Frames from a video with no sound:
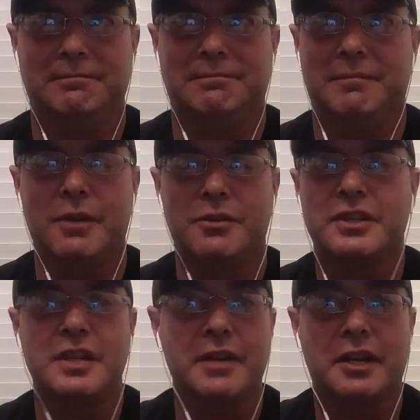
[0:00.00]
you know,
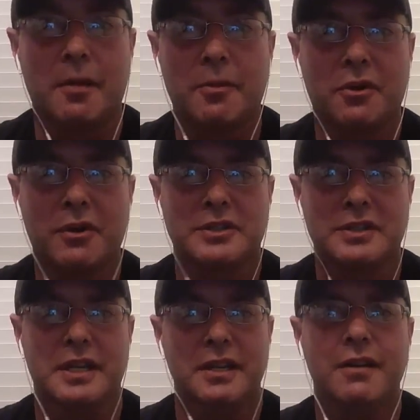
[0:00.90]
just even a couple
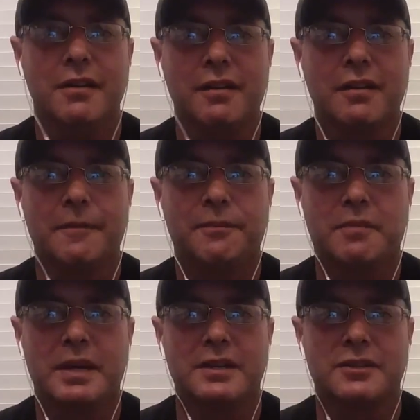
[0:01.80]
clutches a year,
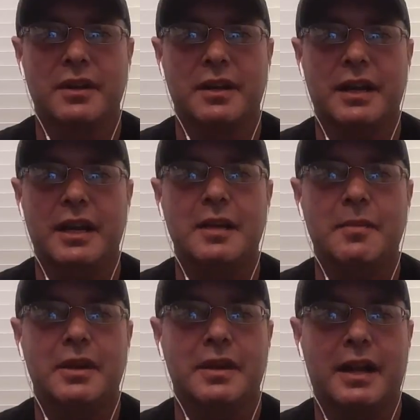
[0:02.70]
because like
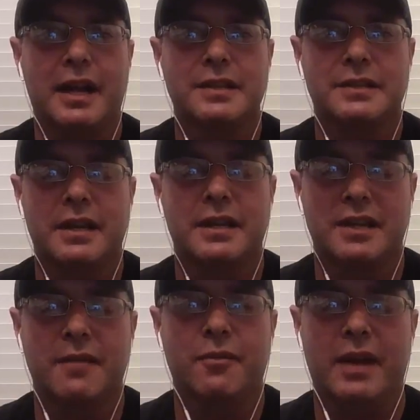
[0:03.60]
anybody that has
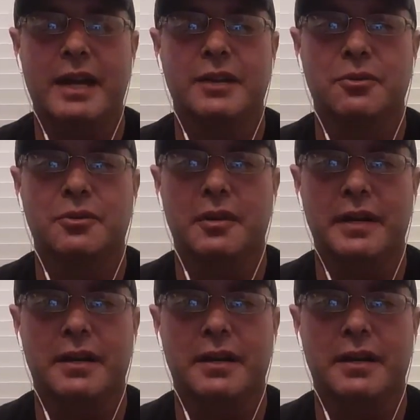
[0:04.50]
ever handled like